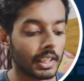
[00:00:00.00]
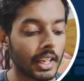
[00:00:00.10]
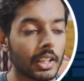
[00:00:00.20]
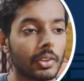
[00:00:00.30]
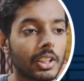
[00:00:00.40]
Here
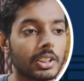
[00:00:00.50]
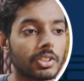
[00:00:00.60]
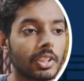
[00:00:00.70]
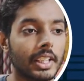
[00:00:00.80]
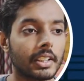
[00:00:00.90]
you can just
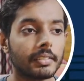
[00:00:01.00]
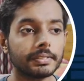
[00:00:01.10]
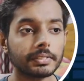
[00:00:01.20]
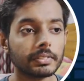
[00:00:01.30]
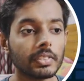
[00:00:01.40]
write
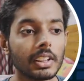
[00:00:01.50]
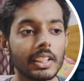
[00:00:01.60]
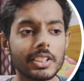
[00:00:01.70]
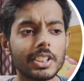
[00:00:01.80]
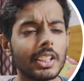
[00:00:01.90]

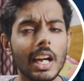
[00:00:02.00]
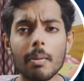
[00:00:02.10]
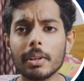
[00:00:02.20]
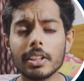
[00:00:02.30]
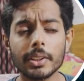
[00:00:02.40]
G,
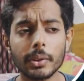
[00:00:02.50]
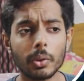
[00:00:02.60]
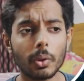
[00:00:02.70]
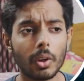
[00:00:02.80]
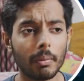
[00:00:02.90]
capital G, to
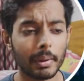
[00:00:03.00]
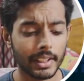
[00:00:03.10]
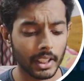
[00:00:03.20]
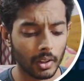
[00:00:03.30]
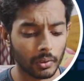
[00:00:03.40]
go up and
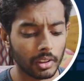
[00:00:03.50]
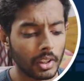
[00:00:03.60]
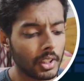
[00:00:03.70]
down.